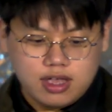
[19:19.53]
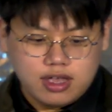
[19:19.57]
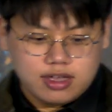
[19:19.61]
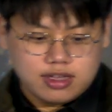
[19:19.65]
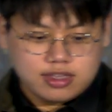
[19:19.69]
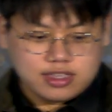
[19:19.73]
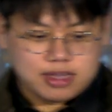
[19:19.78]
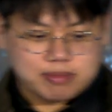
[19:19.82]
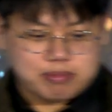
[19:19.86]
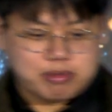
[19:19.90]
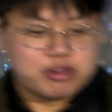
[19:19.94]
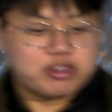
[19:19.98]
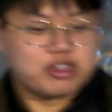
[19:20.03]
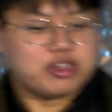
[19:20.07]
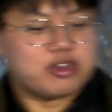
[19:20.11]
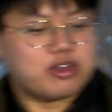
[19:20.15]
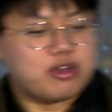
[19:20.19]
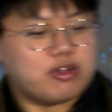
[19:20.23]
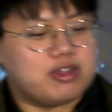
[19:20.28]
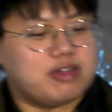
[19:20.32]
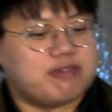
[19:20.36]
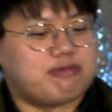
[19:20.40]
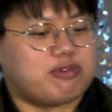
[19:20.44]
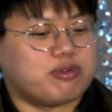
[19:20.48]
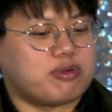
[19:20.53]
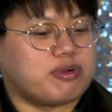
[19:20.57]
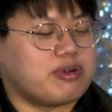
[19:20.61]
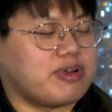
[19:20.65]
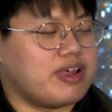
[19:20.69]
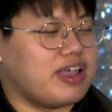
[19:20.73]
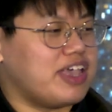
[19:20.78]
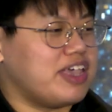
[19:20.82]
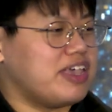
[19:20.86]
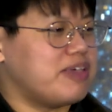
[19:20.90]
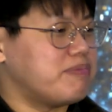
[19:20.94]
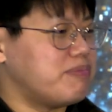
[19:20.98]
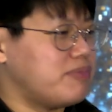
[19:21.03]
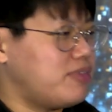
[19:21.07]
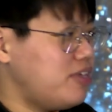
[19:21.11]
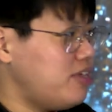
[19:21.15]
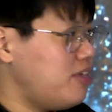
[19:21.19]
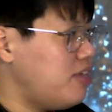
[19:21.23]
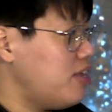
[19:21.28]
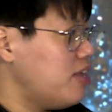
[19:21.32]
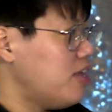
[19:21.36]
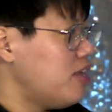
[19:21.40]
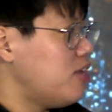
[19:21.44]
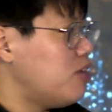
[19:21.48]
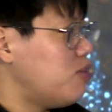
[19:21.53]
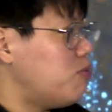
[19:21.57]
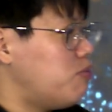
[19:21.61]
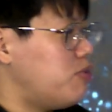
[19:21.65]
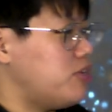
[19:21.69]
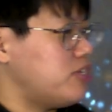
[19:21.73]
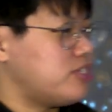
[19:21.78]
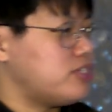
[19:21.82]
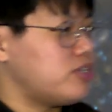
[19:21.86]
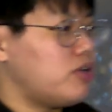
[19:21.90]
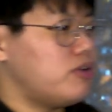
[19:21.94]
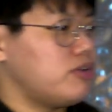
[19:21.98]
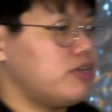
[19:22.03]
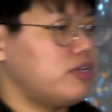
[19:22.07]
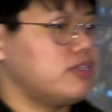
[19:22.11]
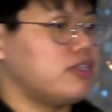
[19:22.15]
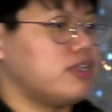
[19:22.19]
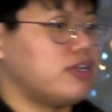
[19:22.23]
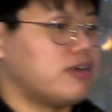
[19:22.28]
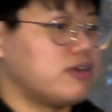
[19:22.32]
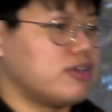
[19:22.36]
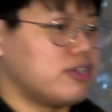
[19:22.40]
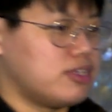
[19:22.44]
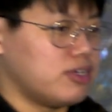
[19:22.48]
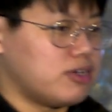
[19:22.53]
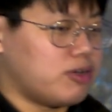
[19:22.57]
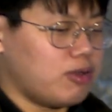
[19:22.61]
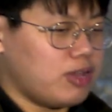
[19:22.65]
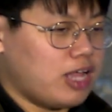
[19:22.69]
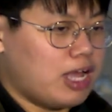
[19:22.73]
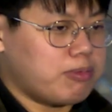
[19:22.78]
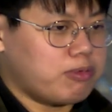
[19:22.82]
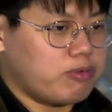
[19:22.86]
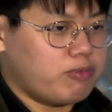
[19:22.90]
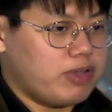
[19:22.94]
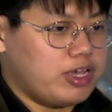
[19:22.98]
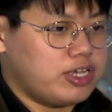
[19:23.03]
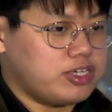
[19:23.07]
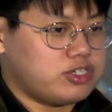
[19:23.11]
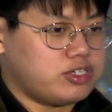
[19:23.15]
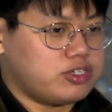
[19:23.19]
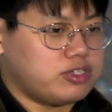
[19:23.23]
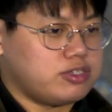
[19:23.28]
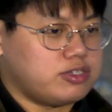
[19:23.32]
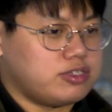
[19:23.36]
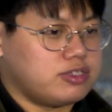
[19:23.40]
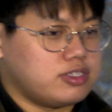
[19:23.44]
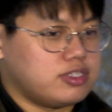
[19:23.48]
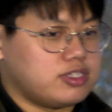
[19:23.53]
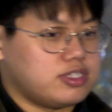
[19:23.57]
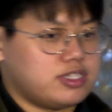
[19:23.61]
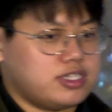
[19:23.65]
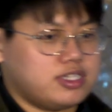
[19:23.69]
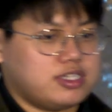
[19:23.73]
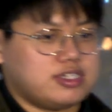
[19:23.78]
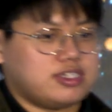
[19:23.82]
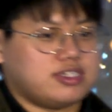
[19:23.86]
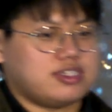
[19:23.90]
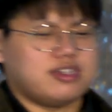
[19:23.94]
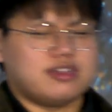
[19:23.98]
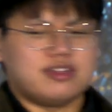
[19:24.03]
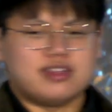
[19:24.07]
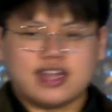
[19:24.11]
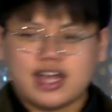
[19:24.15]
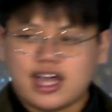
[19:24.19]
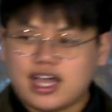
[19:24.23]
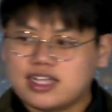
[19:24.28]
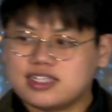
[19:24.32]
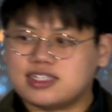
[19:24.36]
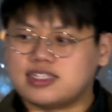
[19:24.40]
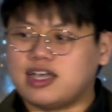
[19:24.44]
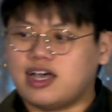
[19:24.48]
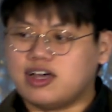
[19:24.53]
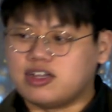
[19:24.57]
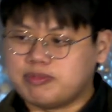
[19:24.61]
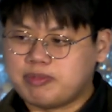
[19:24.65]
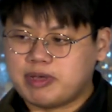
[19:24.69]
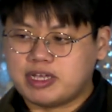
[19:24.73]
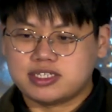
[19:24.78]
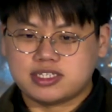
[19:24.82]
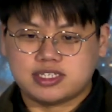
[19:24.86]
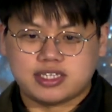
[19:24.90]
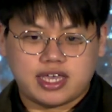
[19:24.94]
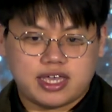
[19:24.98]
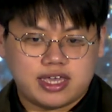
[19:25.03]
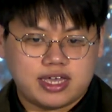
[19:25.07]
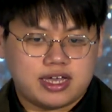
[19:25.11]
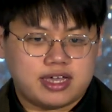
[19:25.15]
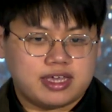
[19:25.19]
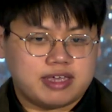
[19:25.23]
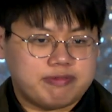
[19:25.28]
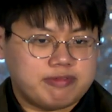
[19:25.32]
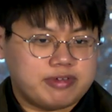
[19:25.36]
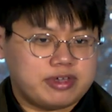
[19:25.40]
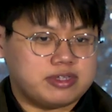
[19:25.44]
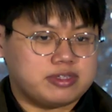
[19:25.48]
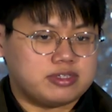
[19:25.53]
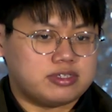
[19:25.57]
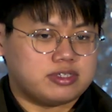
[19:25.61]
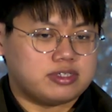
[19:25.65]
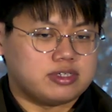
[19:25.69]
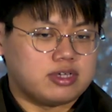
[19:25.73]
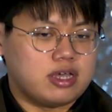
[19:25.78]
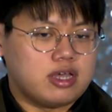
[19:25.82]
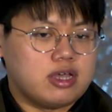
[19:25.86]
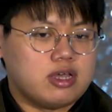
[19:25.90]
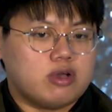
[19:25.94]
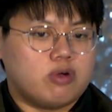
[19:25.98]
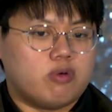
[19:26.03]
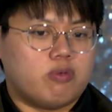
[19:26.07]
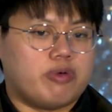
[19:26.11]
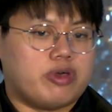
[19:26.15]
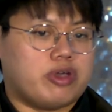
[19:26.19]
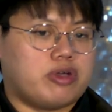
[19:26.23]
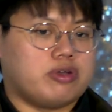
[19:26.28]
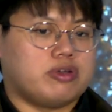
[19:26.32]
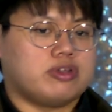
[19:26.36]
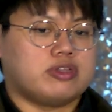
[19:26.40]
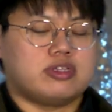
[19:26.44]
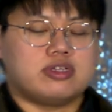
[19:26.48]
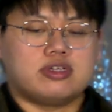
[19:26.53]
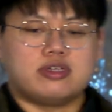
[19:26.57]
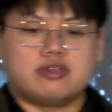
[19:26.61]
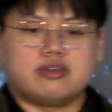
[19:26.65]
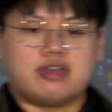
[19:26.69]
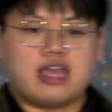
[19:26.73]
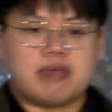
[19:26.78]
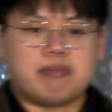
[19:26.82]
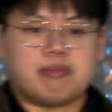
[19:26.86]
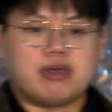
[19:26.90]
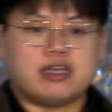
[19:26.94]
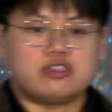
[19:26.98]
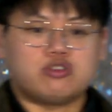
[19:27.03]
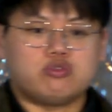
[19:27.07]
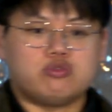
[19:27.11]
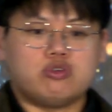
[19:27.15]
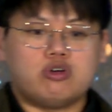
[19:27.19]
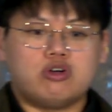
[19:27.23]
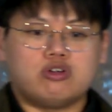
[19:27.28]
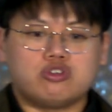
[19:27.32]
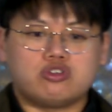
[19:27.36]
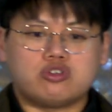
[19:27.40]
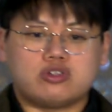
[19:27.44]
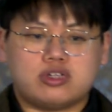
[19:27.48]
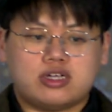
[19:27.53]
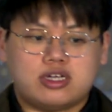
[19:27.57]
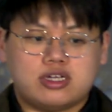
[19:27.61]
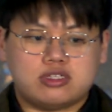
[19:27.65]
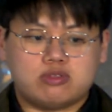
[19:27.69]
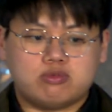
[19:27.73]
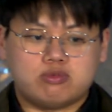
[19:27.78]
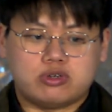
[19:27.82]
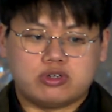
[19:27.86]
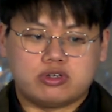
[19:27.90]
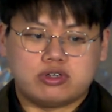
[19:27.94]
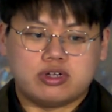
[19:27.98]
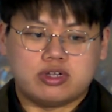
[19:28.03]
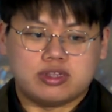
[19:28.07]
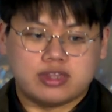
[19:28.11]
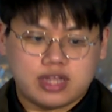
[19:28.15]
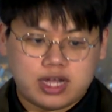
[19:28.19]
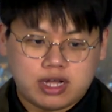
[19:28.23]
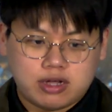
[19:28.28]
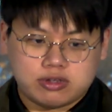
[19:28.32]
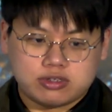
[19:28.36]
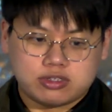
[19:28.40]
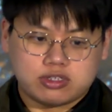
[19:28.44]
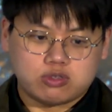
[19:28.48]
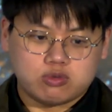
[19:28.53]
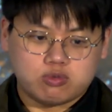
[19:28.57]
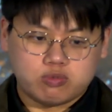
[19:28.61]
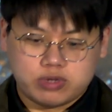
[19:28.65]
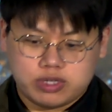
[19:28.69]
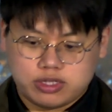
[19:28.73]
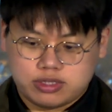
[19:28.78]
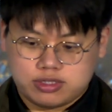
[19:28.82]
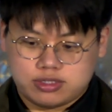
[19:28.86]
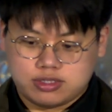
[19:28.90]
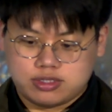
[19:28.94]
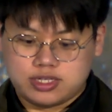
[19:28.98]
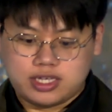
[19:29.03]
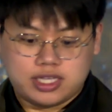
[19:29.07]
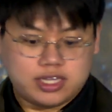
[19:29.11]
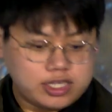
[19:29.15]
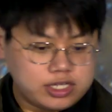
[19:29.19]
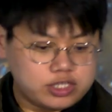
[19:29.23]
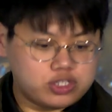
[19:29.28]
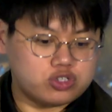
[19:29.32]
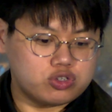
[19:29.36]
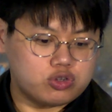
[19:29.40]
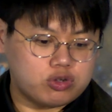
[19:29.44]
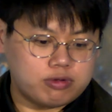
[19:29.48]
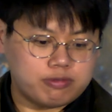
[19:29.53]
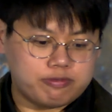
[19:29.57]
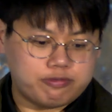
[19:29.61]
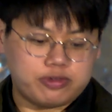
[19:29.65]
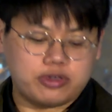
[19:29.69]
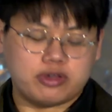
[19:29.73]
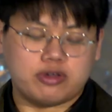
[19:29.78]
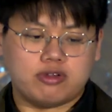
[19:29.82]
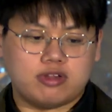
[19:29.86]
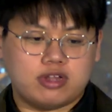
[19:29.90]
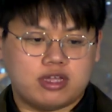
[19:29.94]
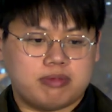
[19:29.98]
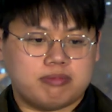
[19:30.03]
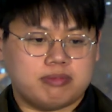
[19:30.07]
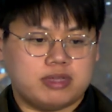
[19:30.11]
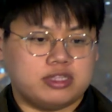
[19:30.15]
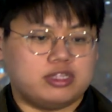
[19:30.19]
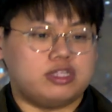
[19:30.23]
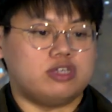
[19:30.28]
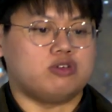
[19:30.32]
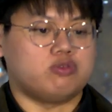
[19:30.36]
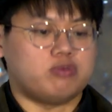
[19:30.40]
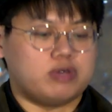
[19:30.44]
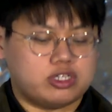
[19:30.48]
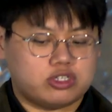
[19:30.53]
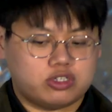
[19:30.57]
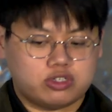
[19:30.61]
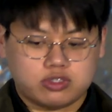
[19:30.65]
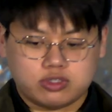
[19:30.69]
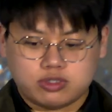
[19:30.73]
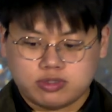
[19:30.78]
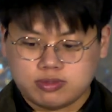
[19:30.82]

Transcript: Yeah, particularly for AMD, we started the collaboration since the last Advancing AI event, where the MI300X were announced with the initial vLLM integration.